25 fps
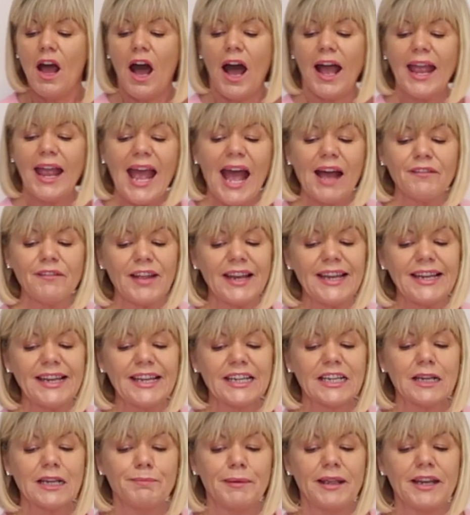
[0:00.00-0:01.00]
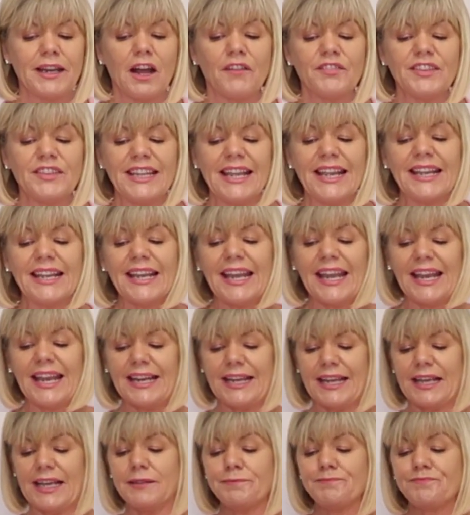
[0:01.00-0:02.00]
I have a little bit of the
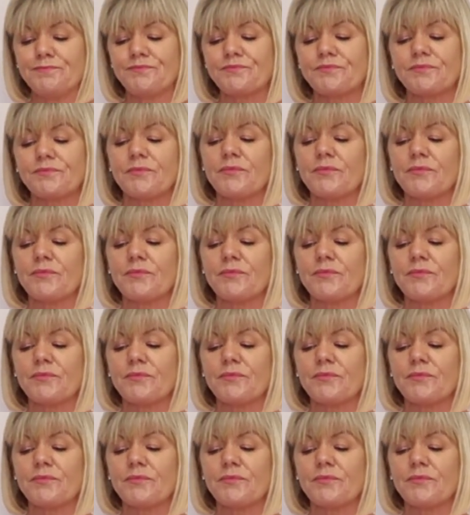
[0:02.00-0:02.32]
Achillea.